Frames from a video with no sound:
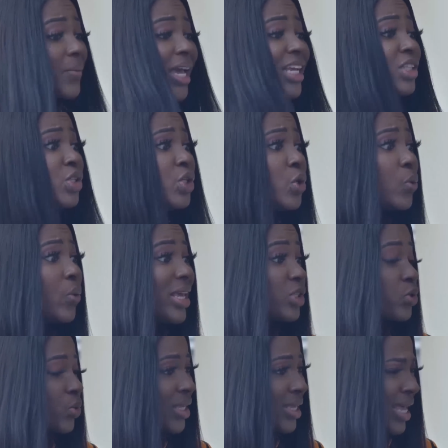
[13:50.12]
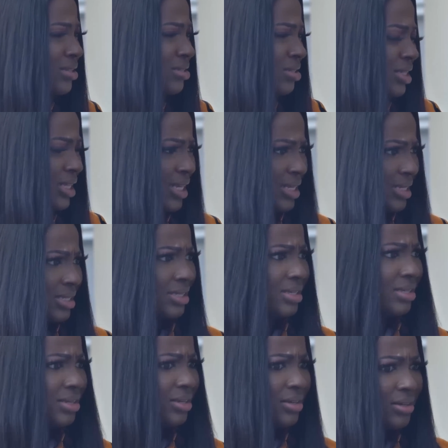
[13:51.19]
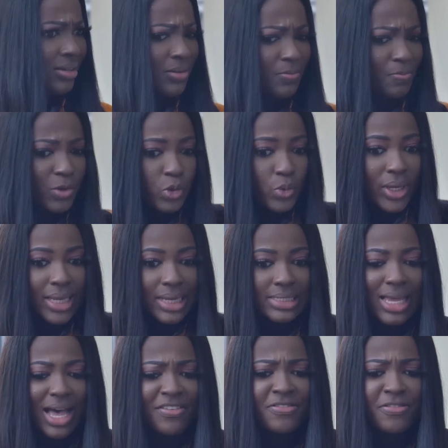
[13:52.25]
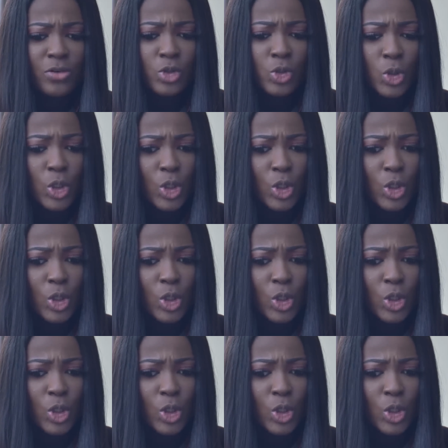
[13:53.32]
I knew it would get to this. But we can't afford to